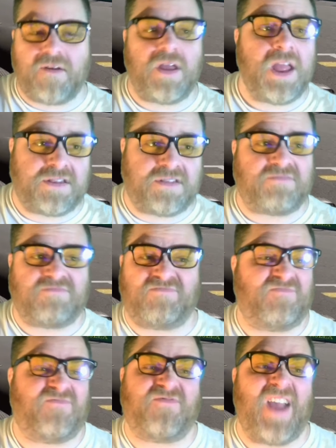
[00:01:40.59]
is
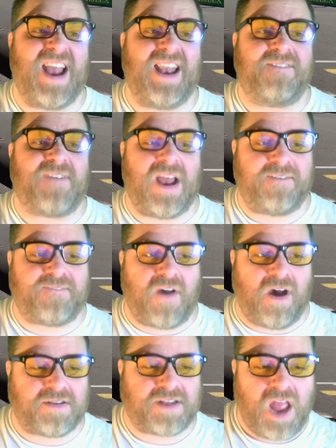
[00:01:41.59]
fairly
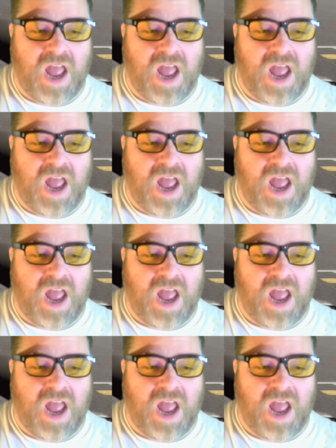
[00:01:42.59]
fast